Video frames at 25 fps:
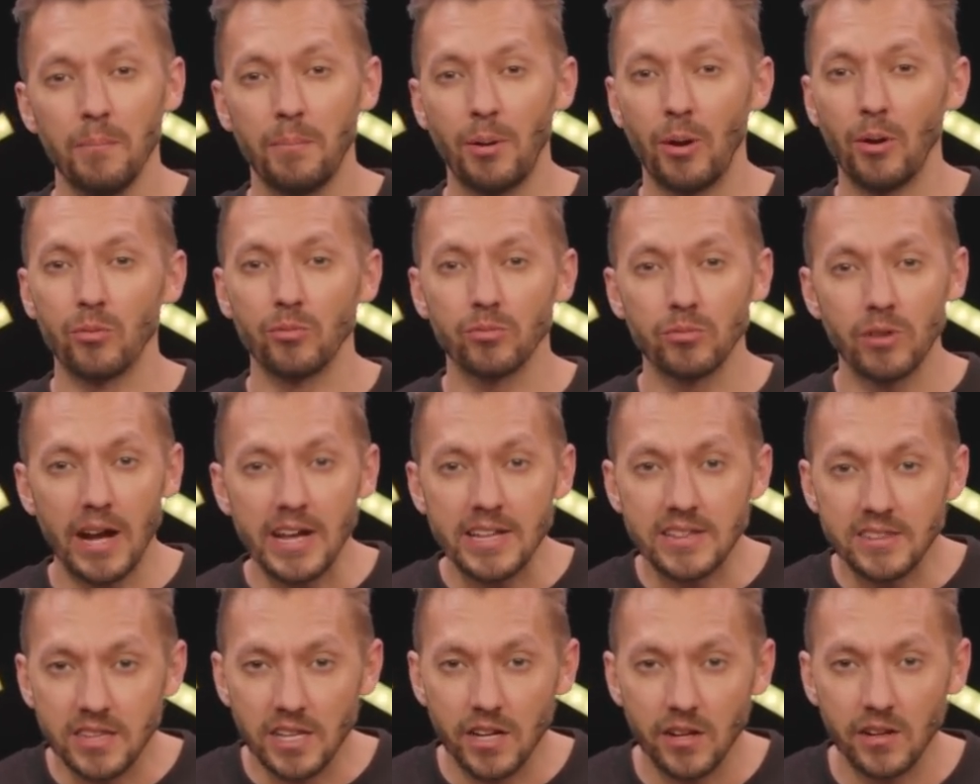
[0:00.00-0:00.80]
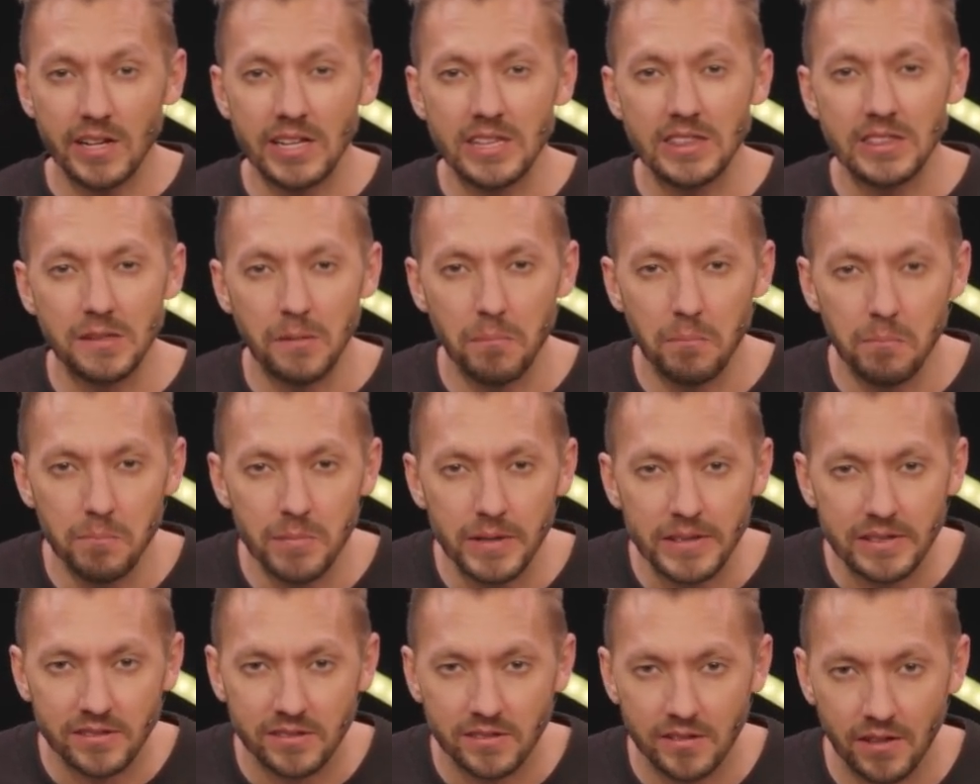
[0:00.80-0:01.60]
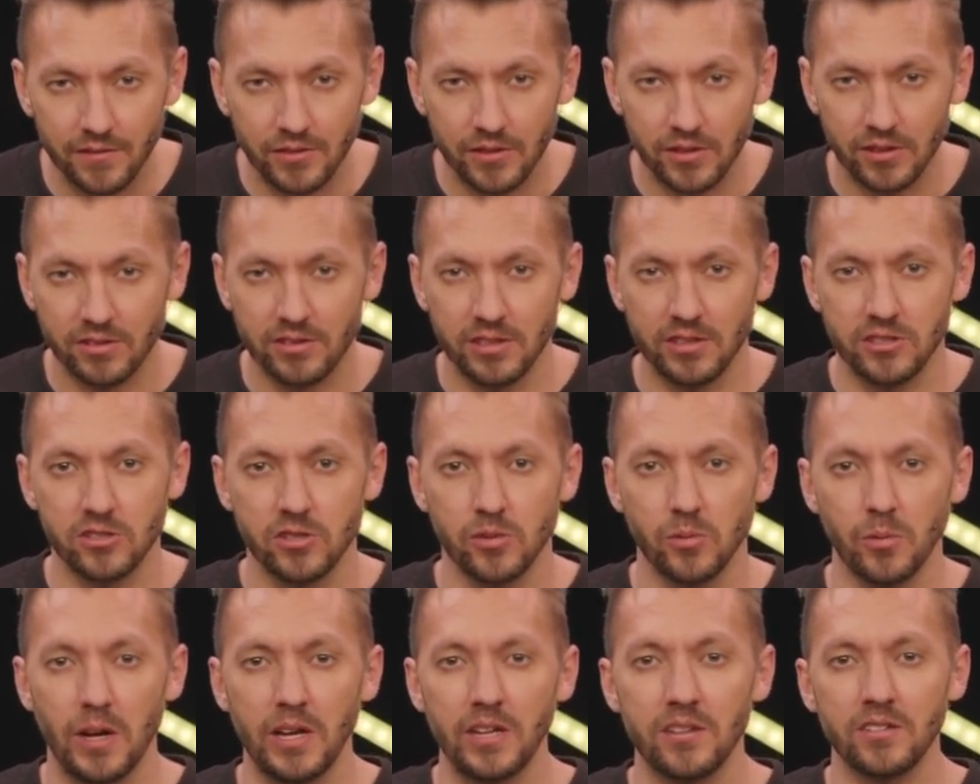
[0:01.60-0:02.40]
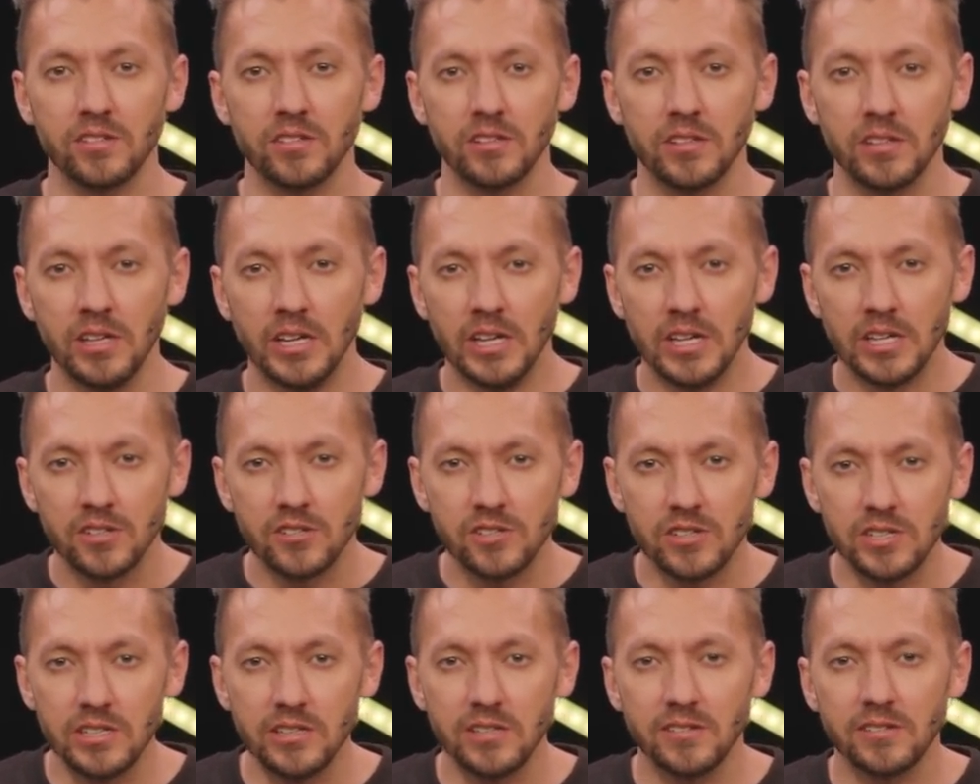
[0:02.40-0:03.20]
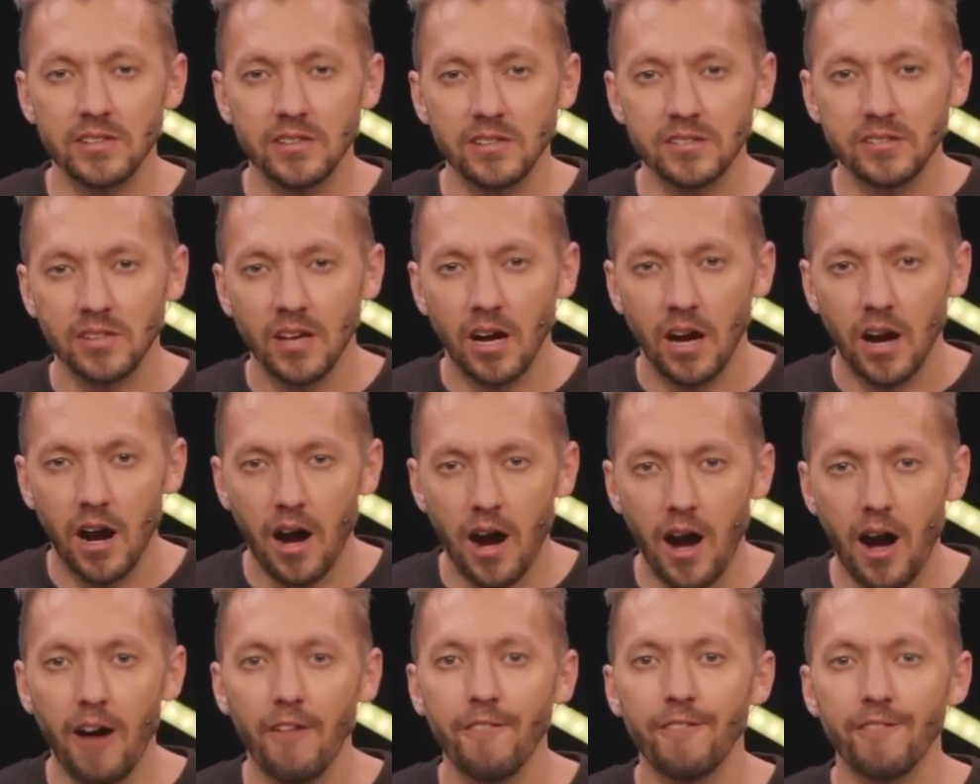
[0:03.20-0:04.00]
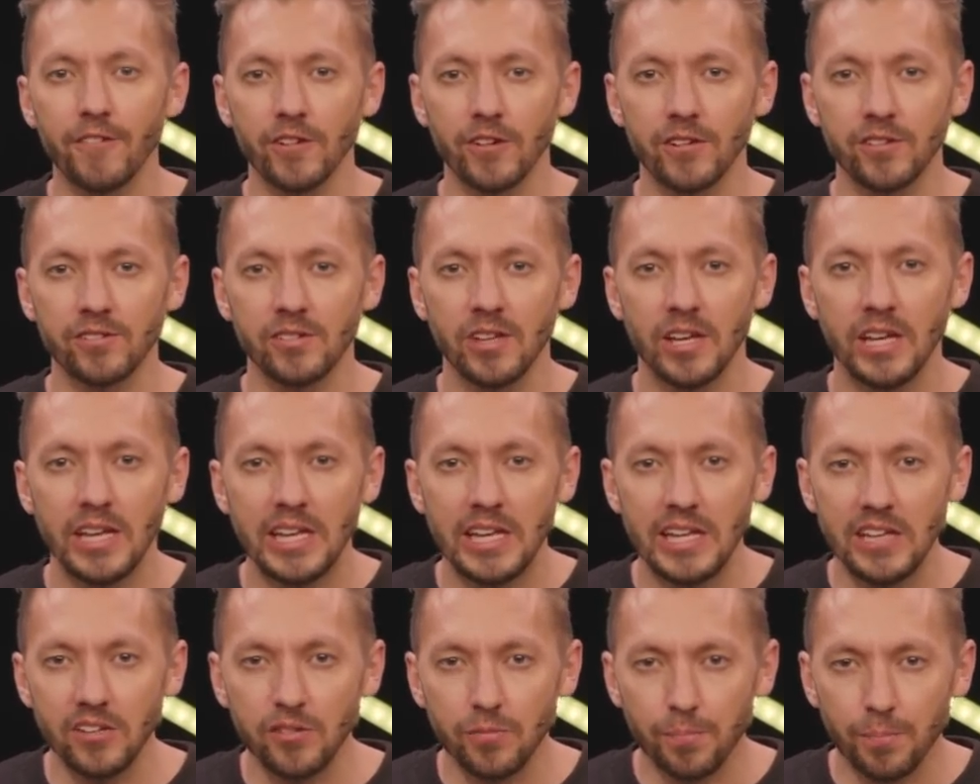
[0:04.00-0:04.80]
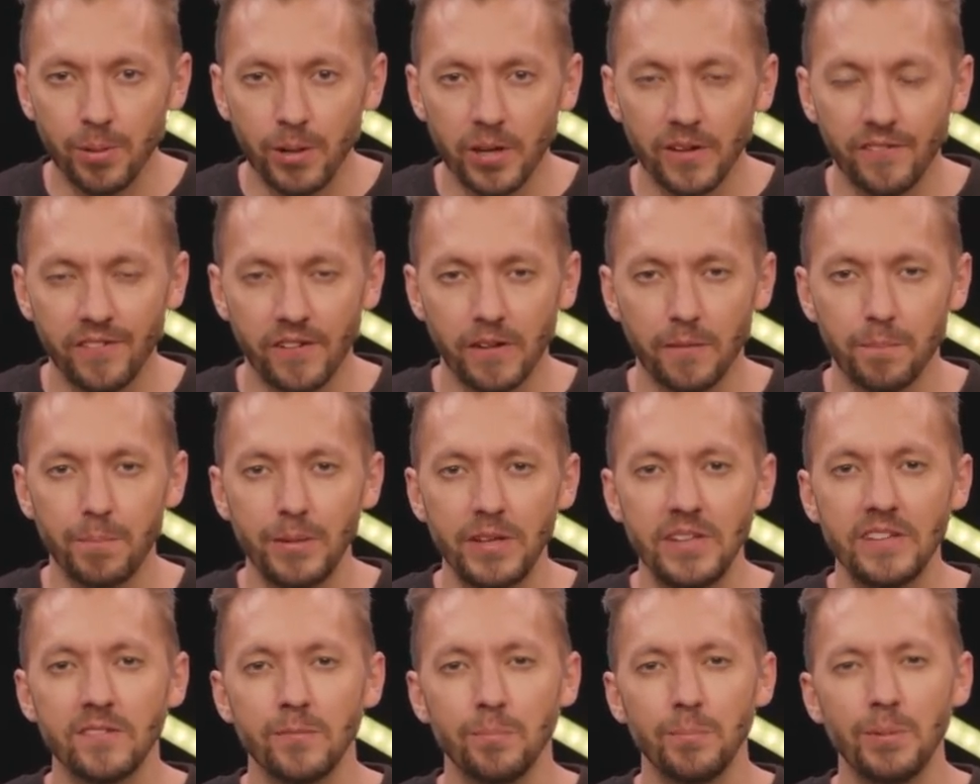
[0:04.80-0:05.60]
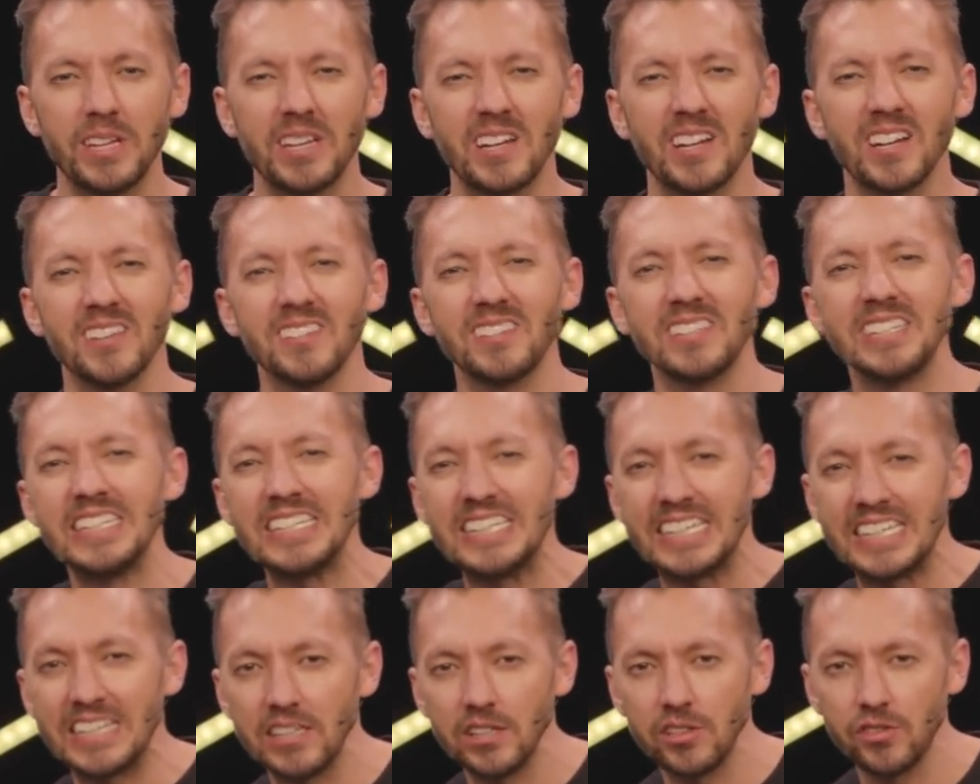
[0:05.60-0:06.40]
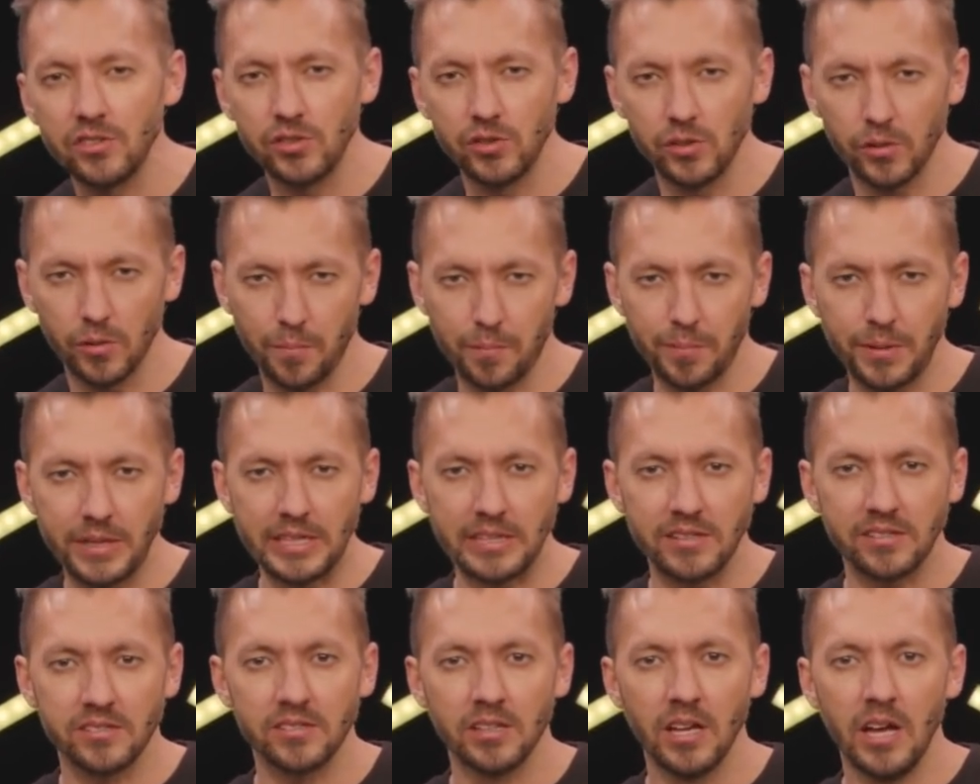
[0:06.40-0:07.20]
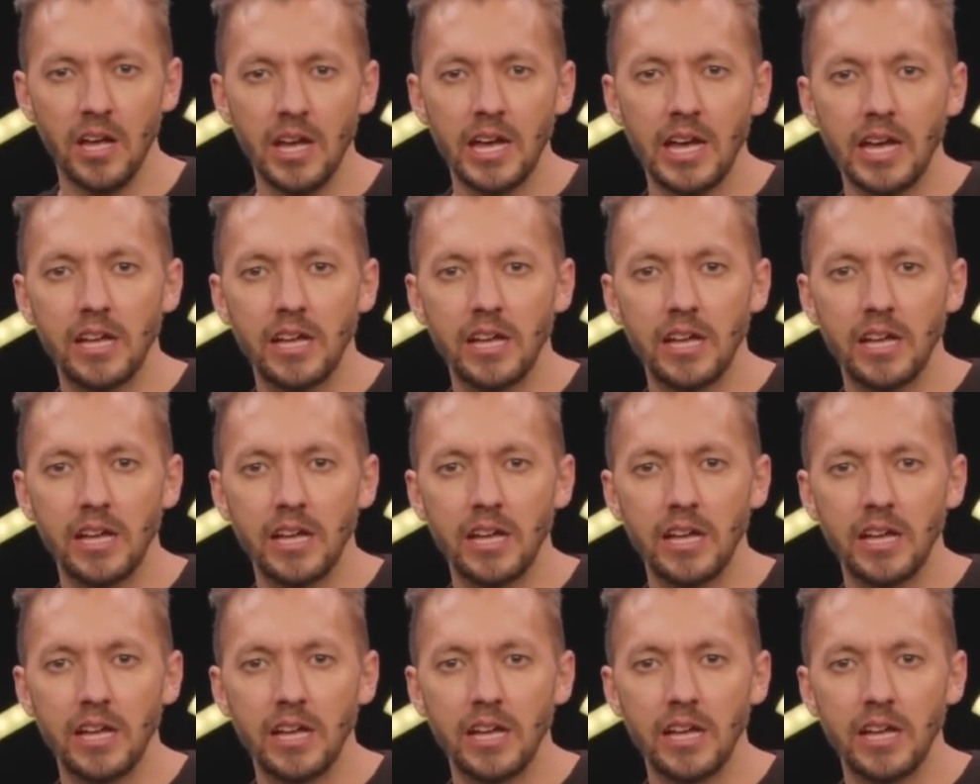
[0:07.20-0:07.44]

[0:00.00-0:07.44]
But right there in the midst of your situation, Jesus offers his perfect peace because he is your peace.